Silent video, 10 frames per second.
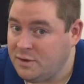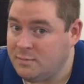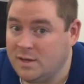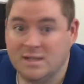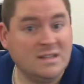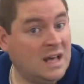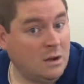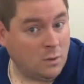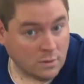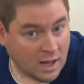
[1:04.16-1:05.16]
to them, and it's not
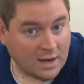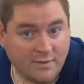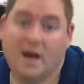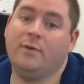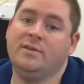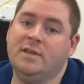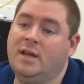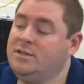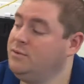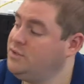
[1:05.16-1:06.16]
a whole lot of hours.
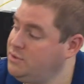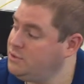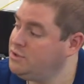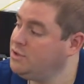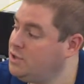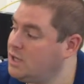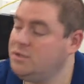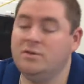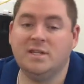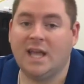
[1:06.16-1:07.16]
So as soon as you're
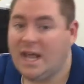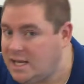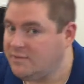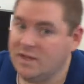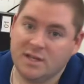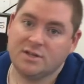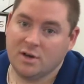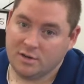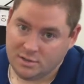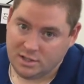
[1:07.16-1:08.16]
done using any of the
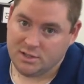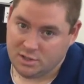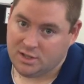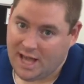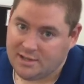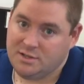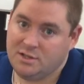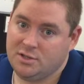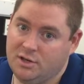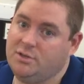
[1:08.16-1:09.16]
gas
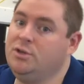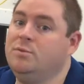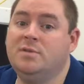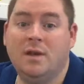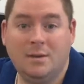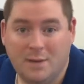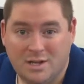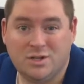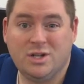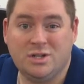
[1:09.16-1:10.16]
discharge tubes,
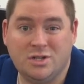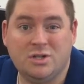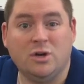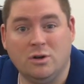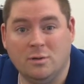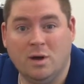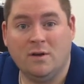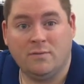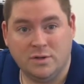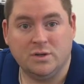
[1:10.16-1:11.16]
make sure you just turn them
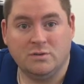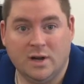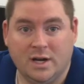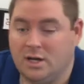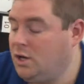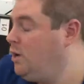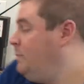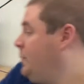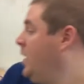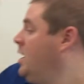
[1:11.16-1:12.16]
off when you're ready to go.
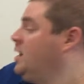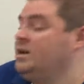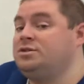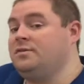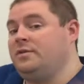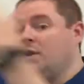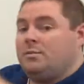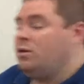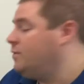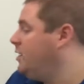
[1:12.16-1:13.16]
So if you
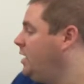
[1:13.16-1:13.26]
come over